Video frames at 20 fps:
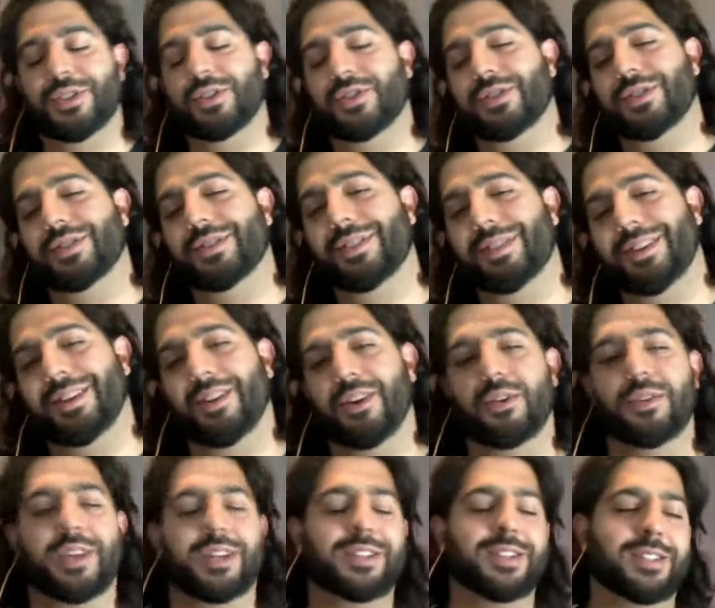Which is
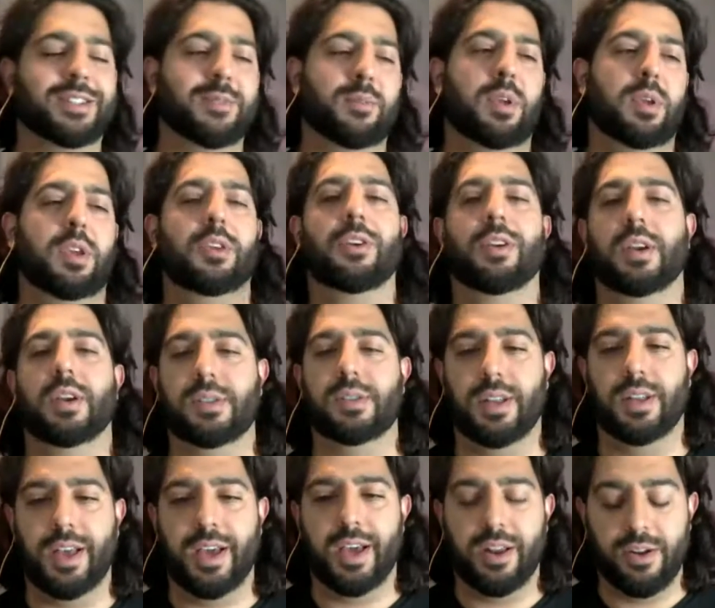that doesn't meet
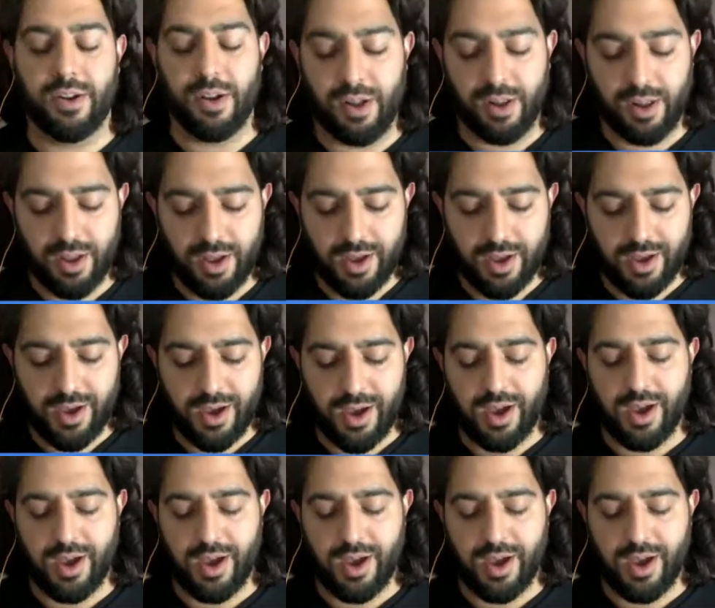your SLA at all.